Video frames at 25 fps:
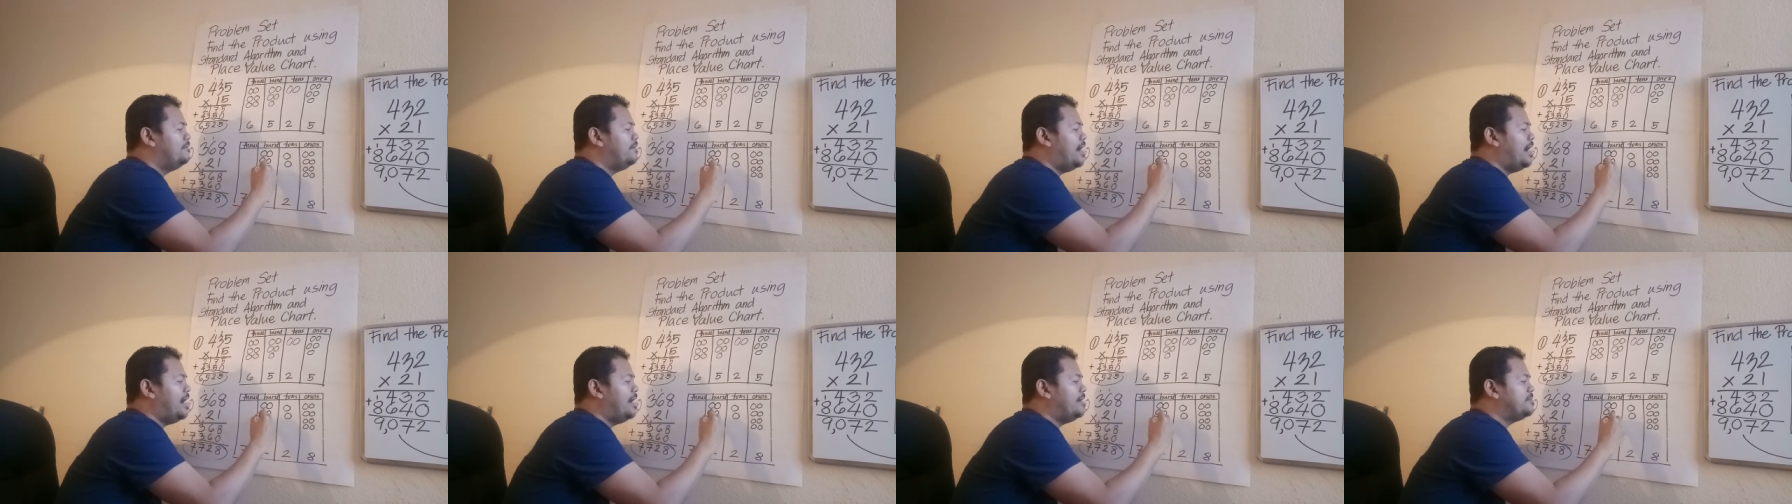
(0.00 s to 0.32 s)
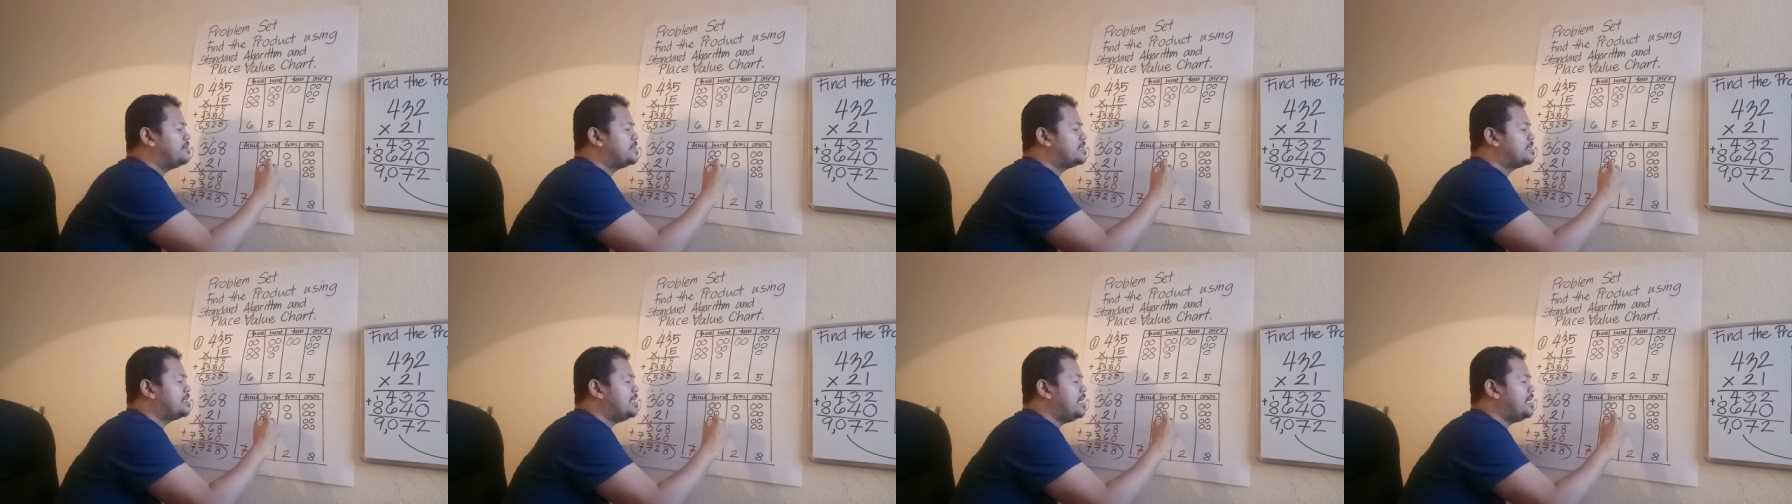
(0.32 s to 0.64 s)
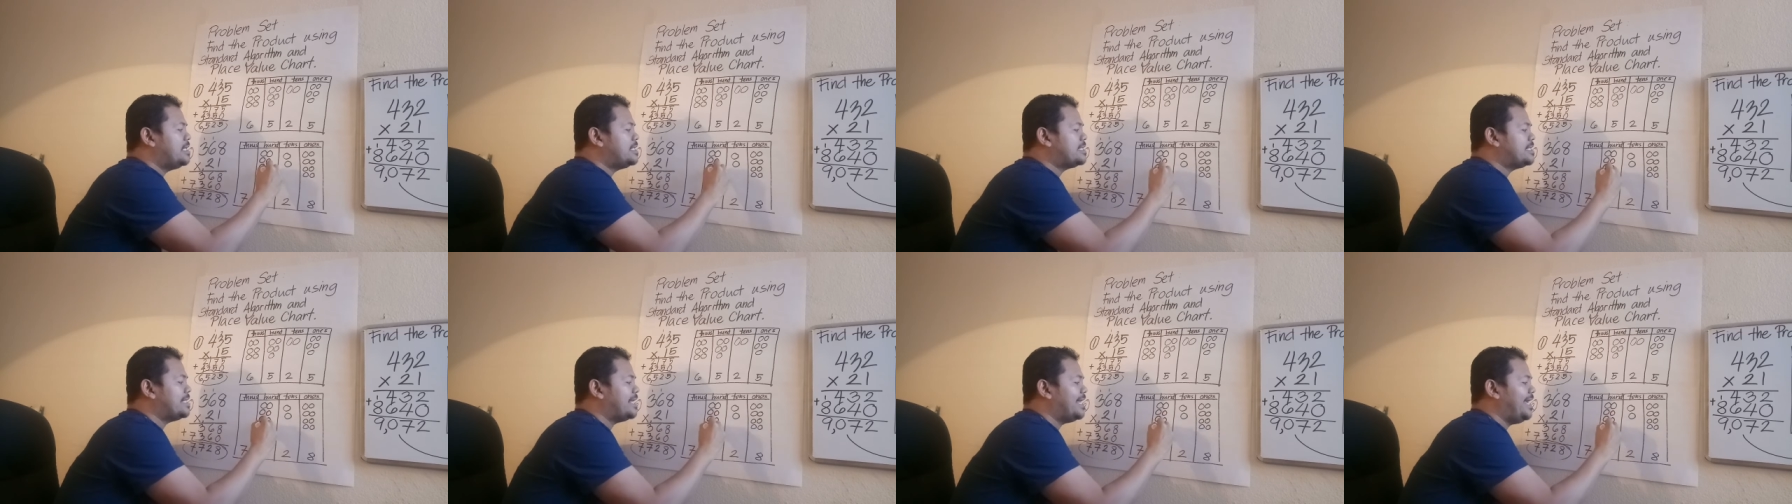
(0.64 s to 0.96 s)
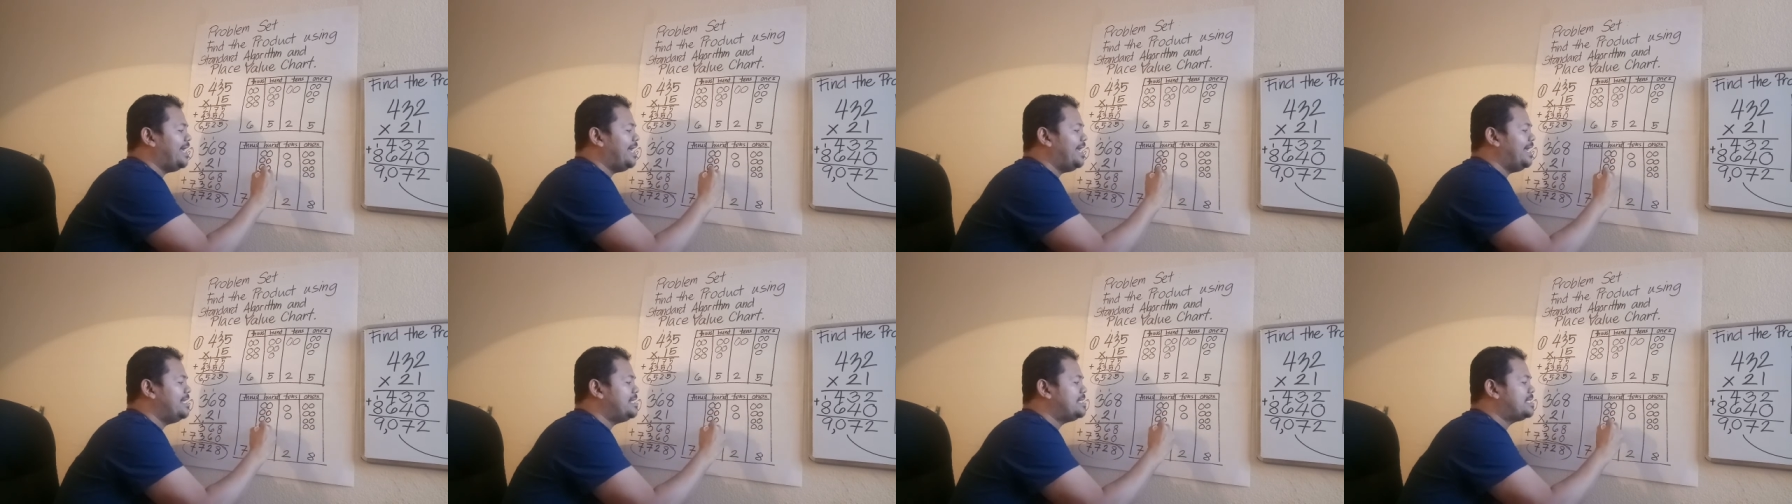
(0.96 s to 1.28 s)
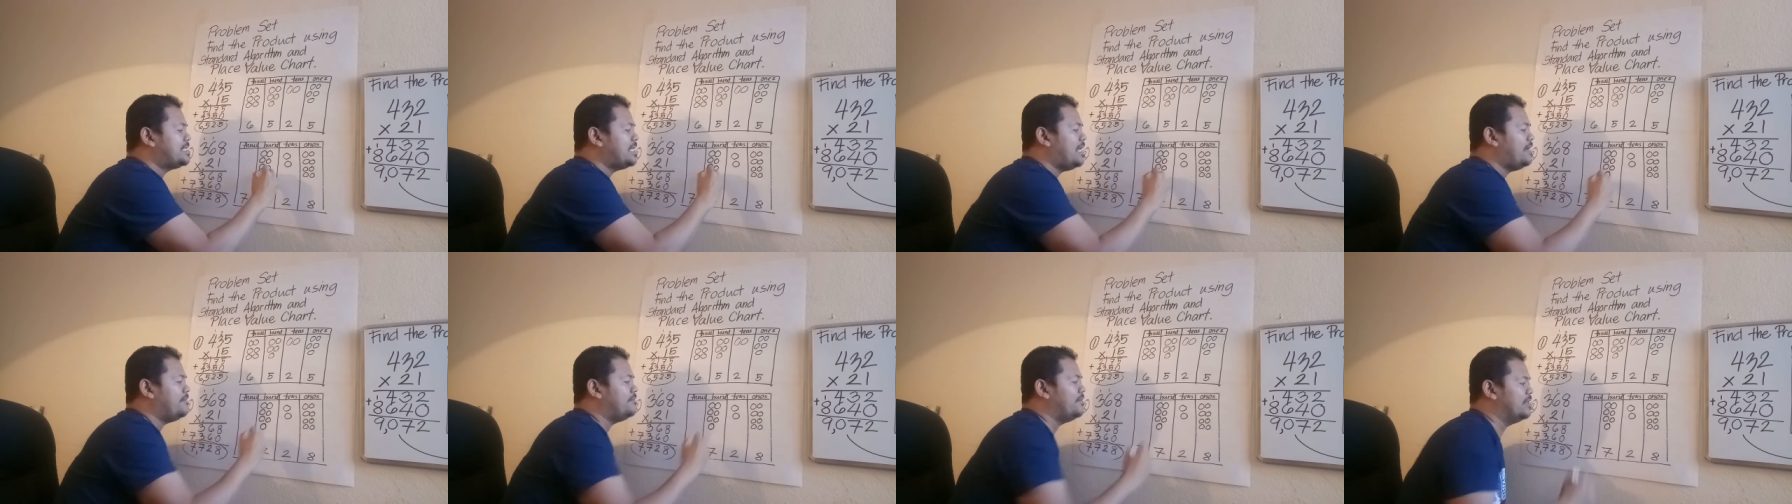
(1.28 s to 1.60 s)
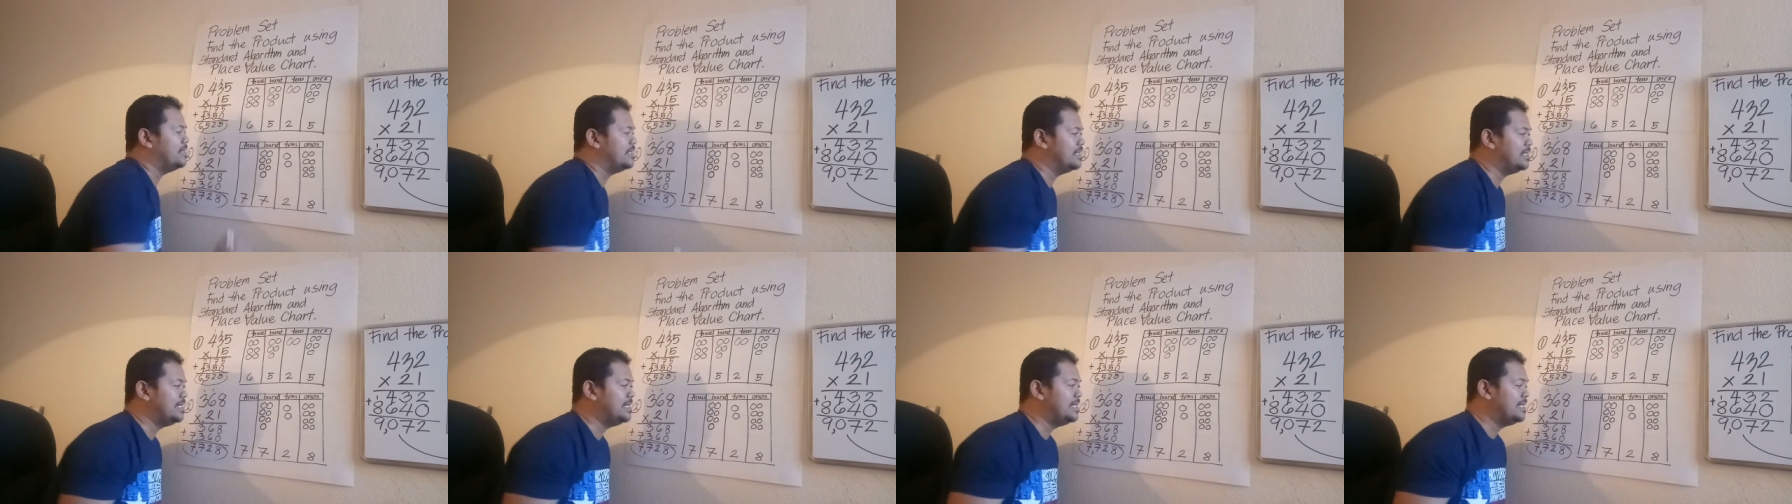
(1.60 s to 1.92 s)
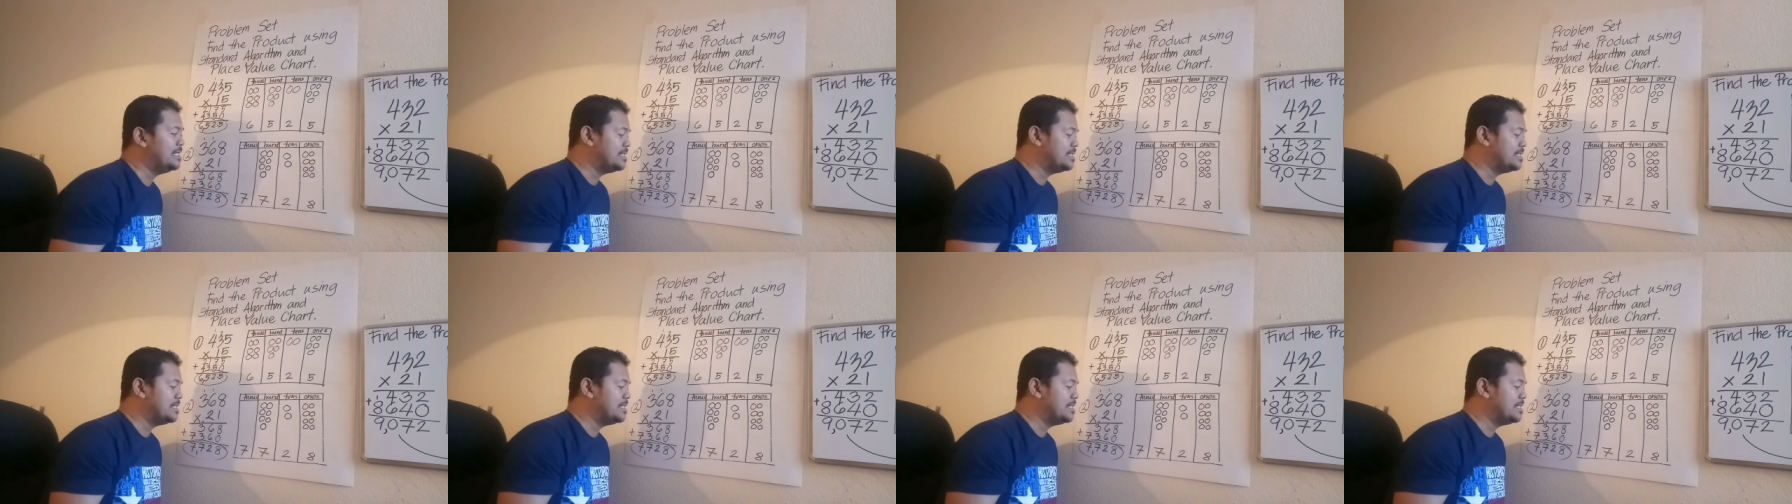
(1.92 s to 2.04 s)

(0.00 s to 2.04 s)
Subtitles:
5, 6, and 7.